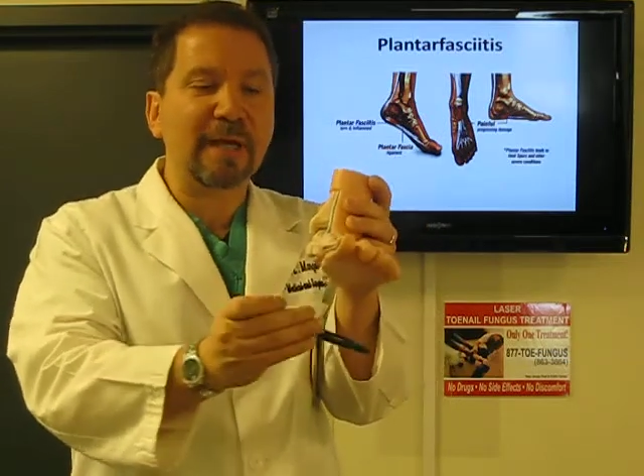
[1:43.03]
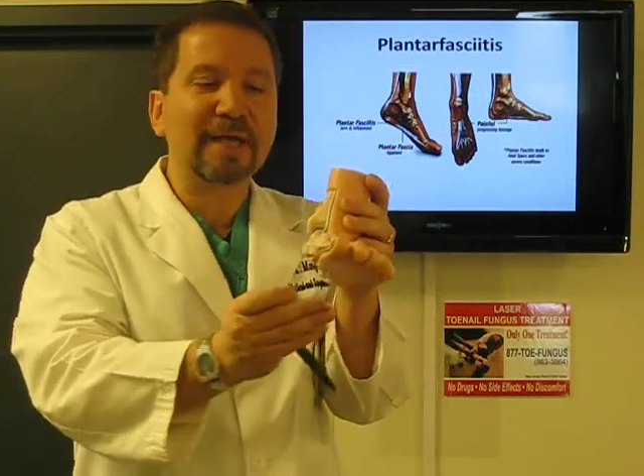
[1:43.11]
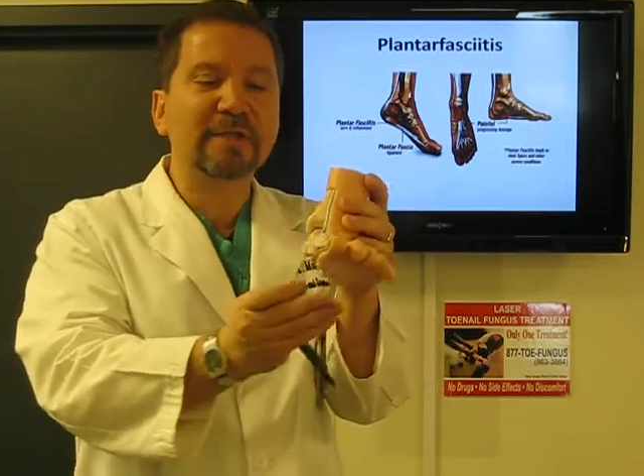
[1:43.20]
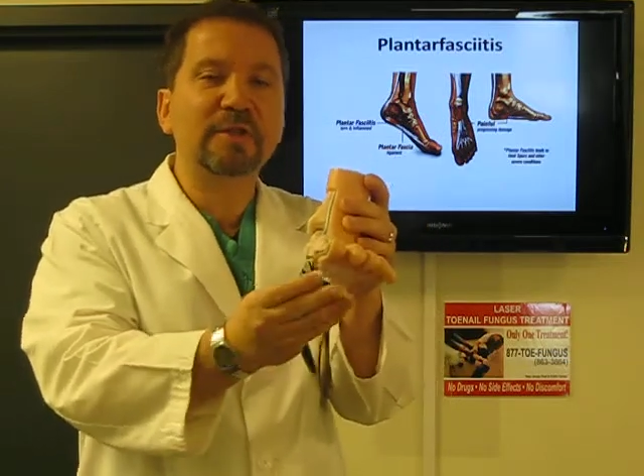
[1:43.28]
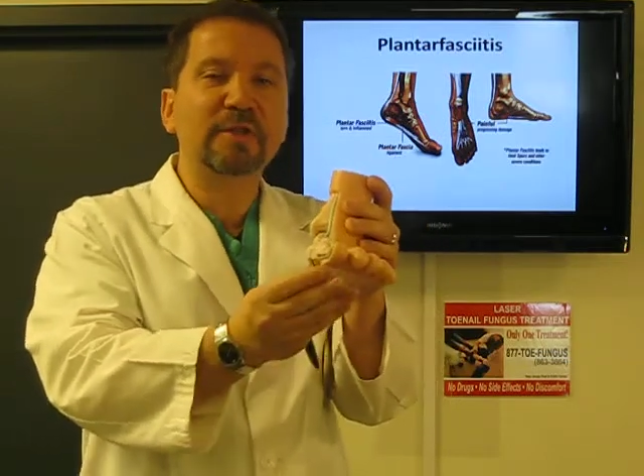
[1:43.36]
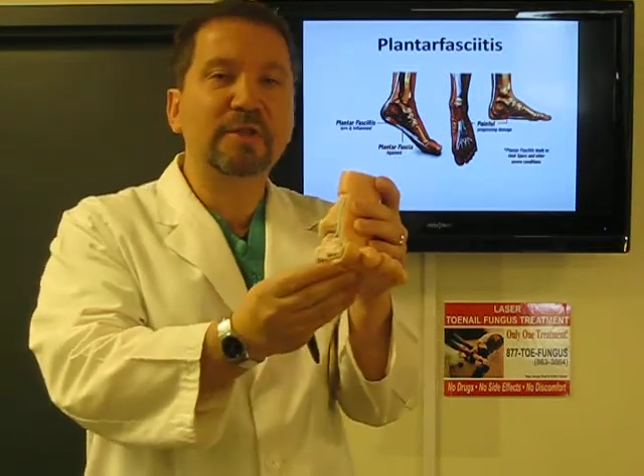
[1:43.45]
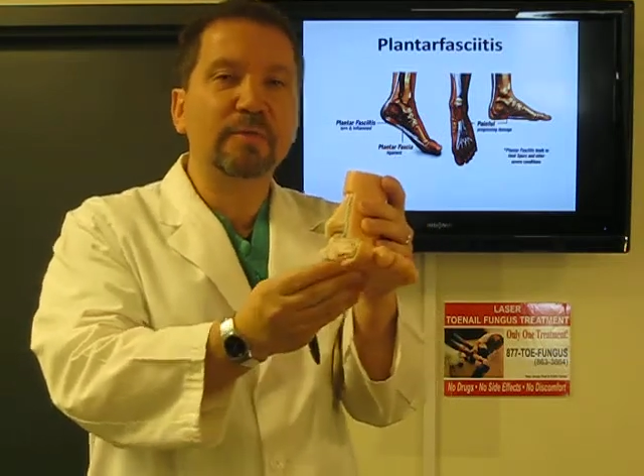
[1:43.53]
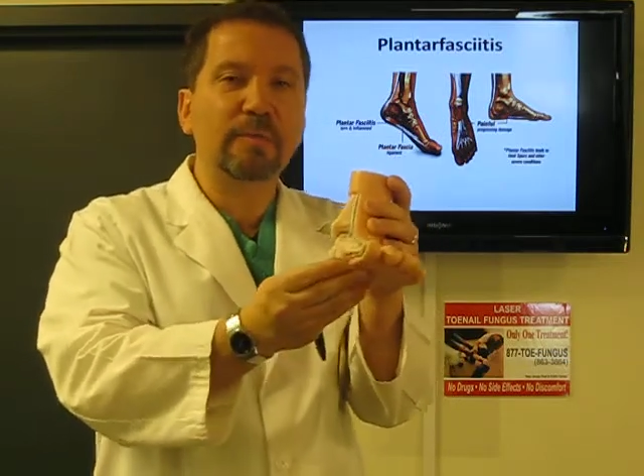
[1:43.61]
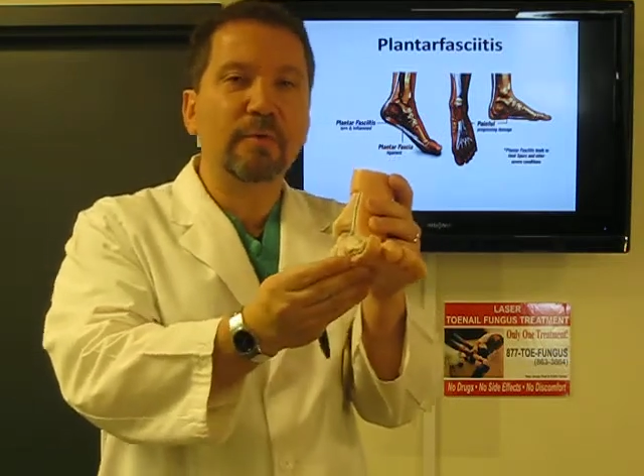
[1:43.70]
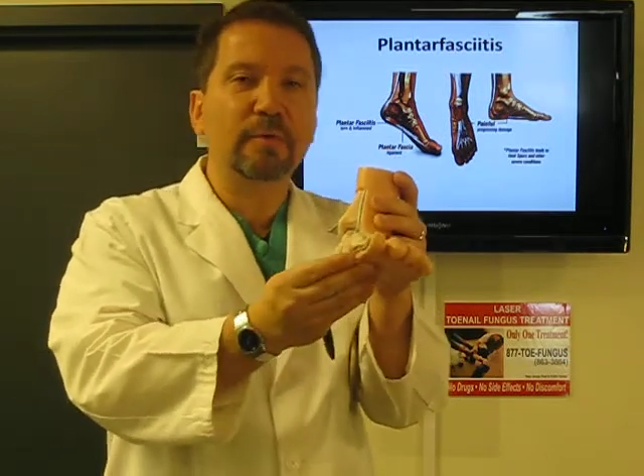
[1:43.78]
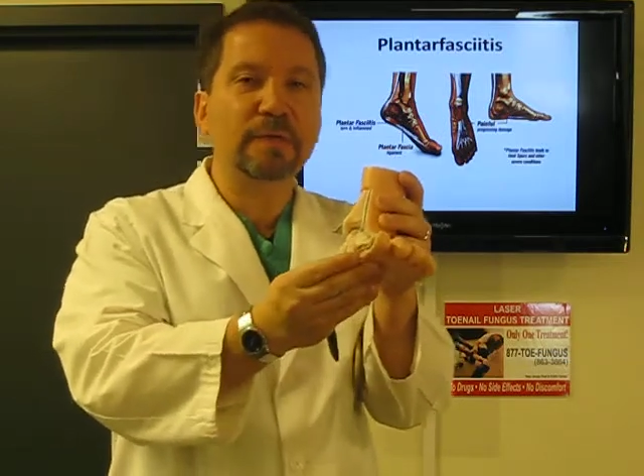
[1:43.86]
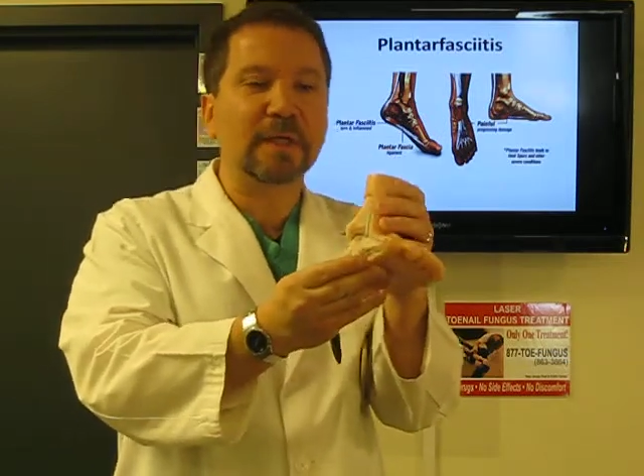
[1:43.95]
It actually
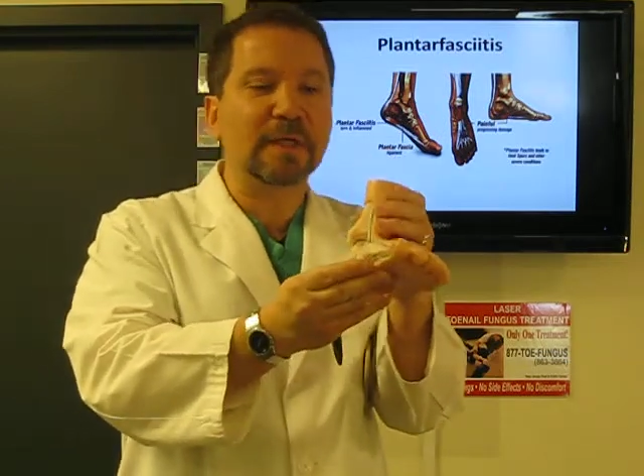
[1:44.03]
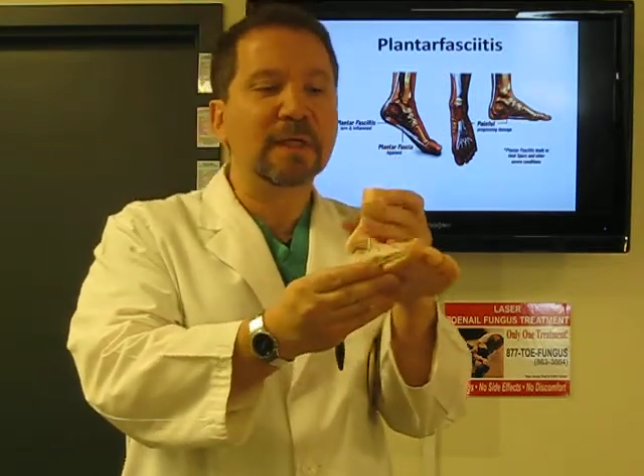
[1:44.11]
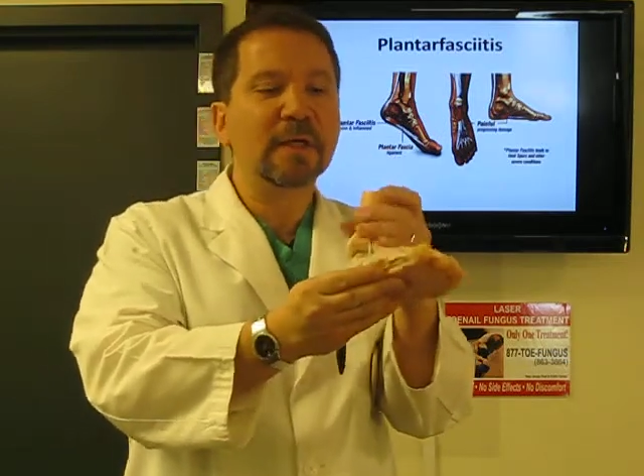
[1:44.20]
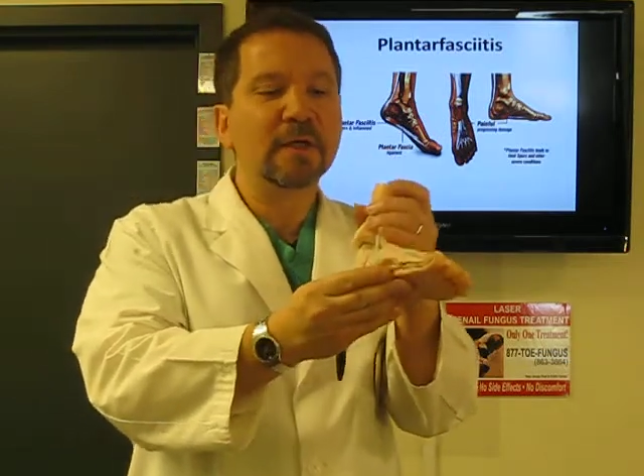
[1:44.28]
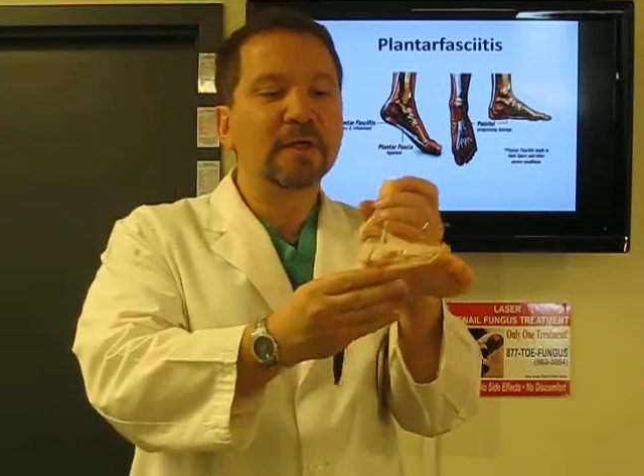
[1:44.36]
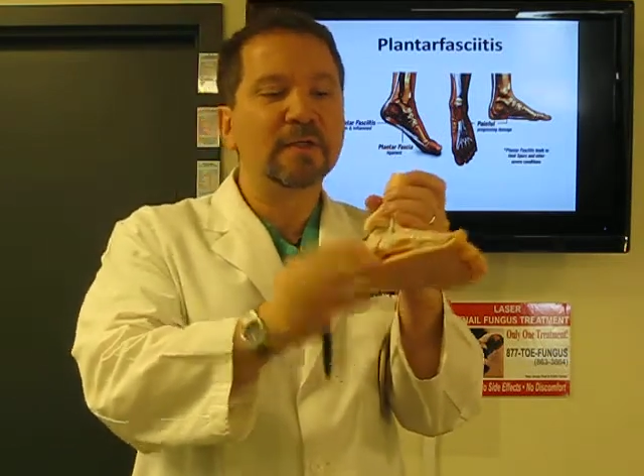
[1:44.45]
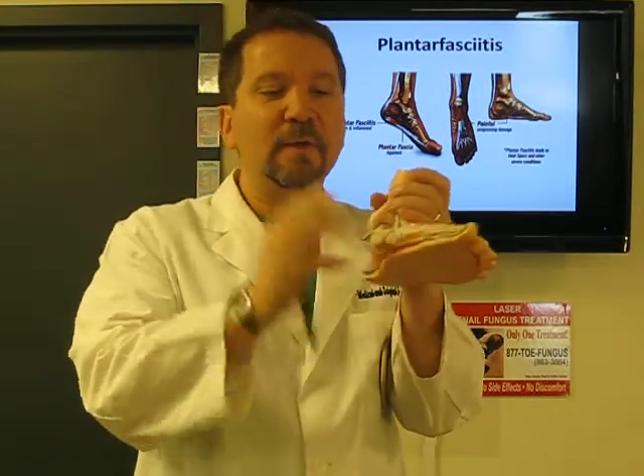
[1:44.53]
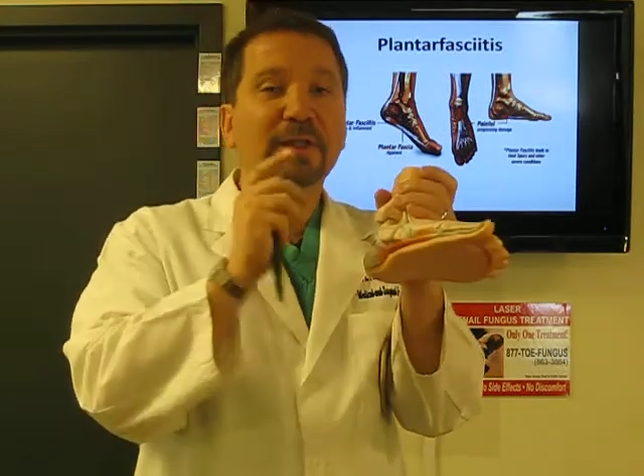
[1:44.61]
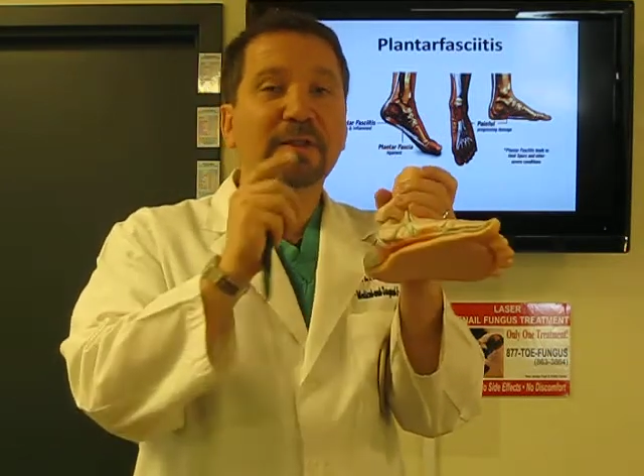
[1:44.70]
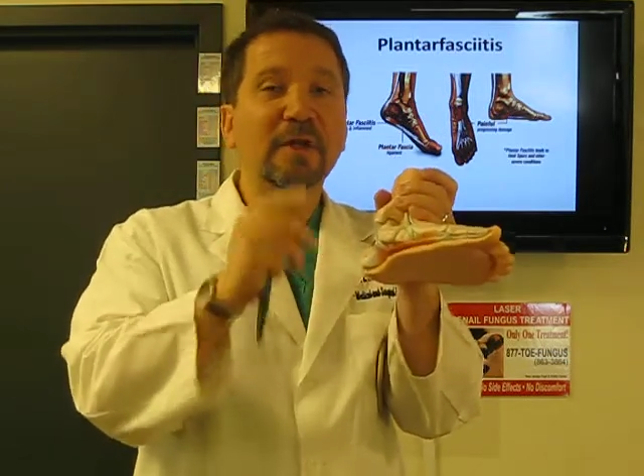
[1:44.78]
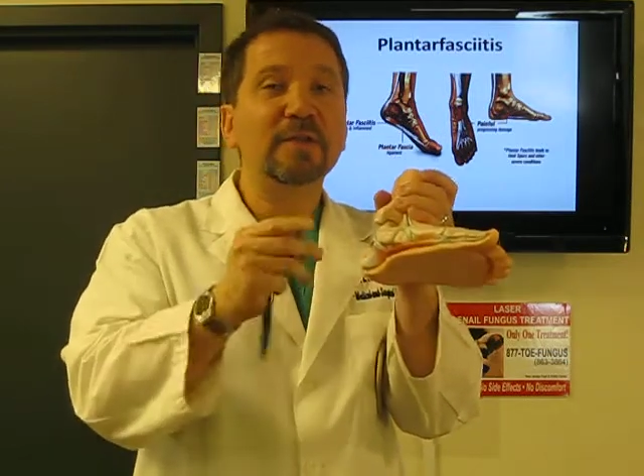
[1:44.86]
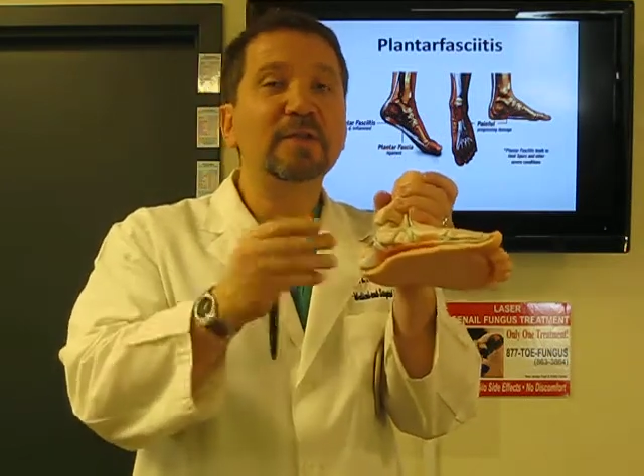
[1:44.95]
supports it. So
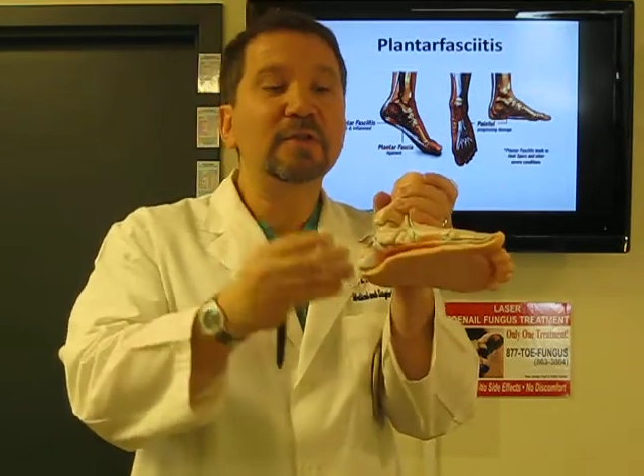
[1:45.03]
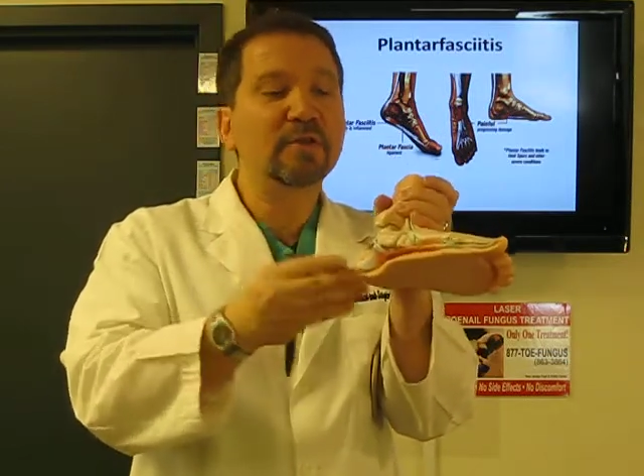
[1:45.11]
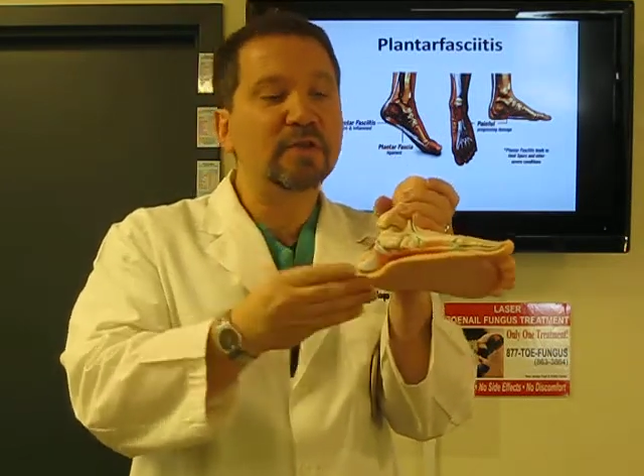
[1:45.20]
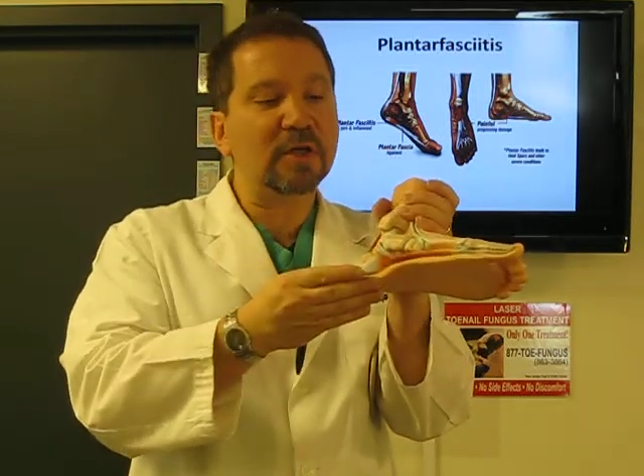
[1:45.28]
it doesn't